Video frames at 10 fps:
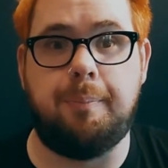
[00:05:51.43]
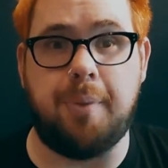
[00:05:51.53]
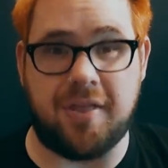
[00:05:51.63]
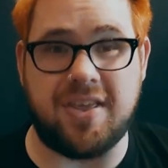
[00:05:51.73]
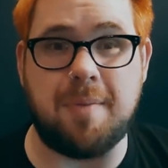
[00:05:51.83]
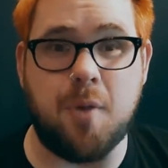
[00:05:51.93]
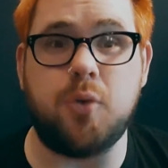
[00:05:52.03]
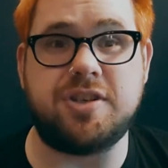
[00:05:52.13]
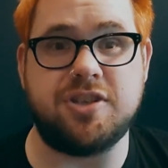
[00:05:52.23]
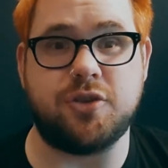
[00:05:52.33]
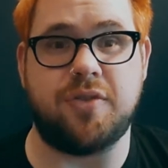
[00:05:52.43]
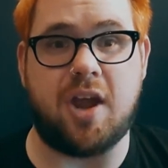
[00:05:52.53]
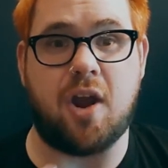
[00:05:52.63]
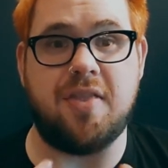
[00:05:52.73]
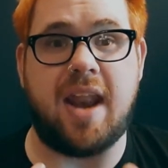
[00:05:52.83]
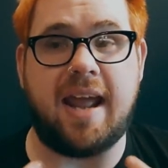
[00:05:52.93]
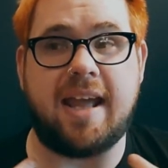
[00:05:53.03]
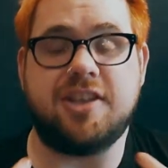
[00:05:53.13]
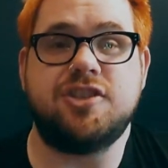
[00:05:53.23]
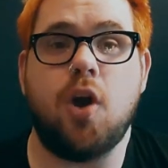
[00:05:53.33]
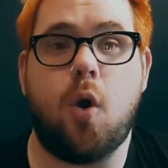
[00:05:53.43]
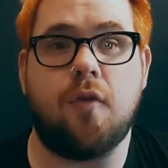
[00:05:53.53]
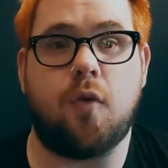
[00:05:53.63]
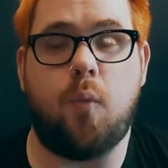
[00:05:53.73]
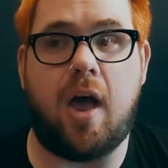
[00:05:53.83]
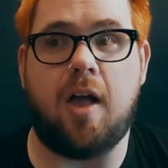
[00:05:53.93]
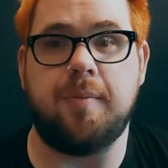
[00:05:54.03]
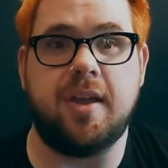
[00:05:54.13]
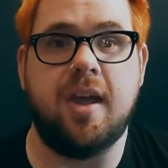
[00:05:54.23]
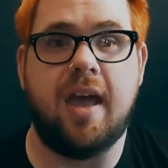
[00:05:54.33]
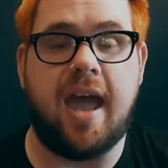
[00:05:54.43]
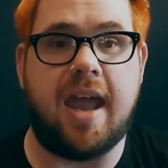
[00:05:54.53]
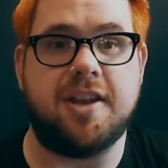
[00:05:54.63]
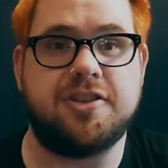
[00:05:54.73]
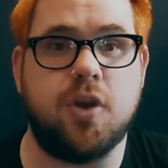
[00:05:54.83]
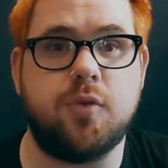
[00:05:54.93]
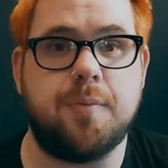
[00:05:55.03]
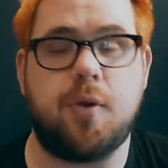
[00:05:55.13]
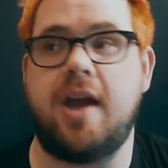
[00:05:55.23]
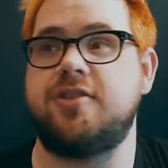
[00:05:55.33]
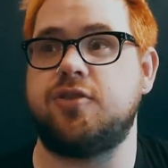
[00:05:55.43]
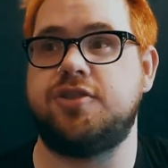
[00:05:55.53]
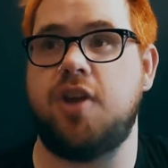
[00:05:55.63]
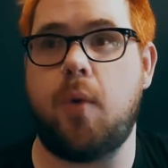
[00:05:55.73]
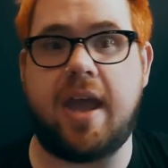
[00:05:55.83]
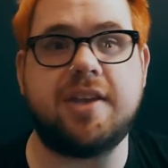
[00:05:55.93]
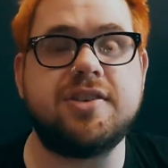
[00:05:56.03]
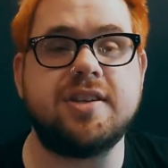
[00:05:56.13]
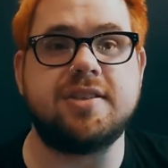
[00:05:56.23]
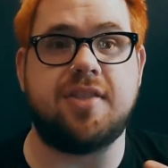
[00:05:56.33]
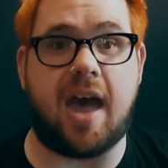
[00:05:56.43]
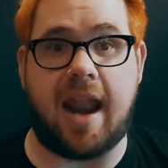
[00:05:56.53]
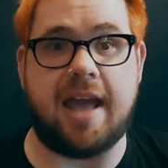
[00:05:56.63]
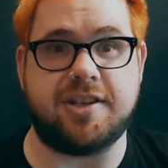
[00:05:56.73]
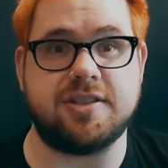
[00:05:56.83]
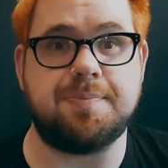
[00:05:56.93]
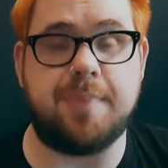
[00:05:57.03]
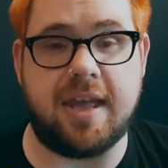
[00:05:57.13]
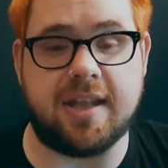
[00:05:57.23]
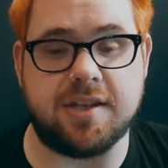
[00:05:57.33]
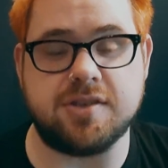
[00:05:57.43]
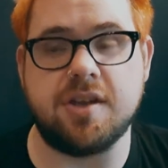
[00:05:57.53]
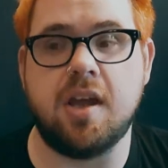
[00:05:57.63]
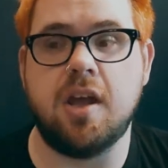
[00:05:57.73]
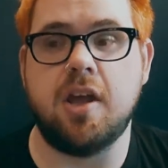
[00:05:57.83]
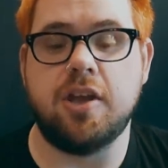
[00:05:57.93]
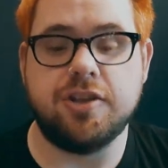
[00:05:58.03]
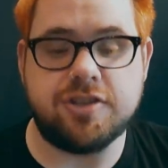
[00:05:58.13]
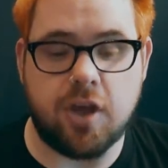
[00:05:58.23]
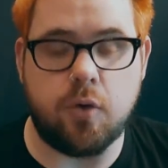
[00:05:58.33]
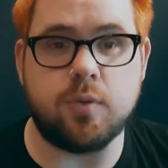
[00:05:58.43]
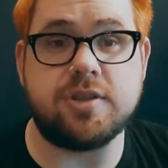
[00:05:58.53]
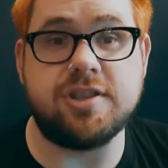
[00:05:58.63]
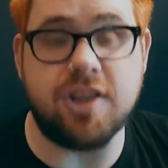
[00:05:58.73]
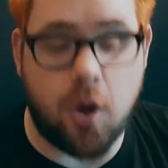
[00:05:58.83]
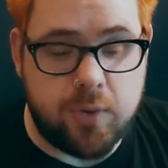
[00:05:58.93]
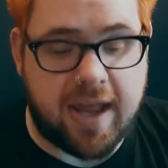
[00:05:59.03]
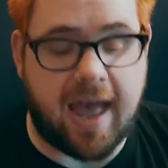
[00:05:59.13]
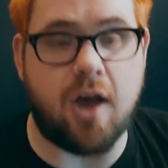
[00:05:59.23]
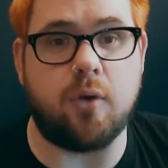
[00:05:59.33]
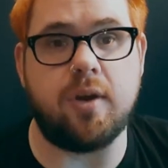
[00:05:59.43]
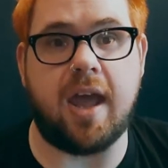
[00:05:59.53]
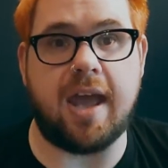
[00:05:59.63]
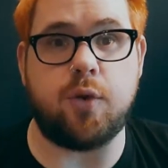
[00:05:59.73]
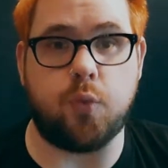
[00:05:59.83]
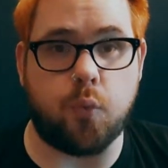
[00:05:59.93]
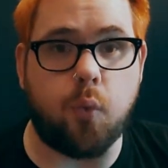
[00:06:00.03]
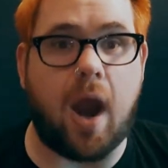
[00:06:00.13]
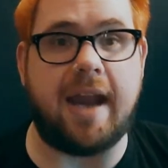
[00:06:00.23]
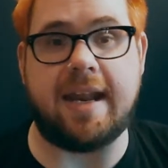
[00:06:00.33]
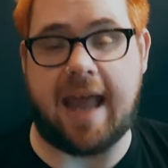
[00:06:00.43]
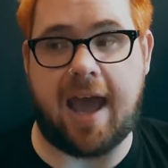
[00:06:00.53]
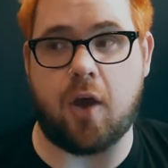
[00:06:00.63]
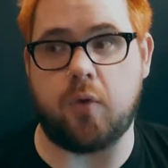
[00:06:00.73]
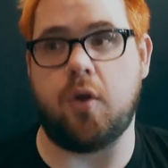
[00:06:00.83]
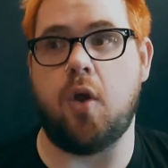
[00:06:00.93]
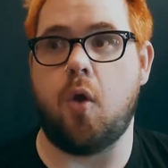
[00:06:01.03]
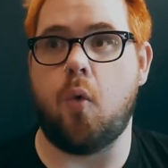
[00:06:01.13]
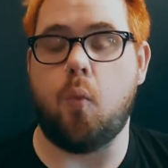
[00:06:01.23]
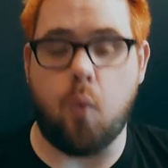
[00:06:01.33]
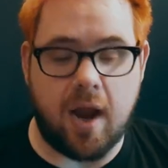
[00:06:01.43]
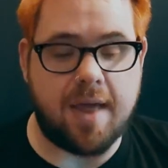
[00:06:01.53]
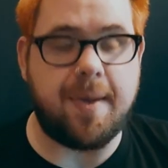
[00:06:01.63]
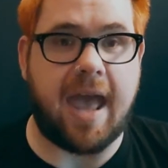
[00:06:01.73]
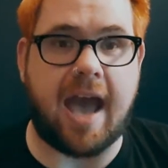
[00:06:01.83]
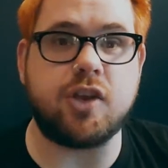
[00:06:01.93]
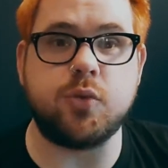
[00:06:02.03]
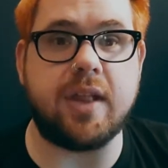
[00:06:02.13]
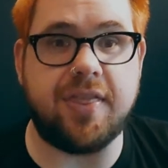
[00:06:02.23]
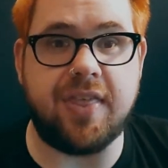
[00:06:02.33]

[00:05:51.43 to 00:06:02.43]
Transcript: but the emotions are there. And then I get so overwhelmed and so depressed or so anxious that I just binge. So slow down and write it out. What am I actually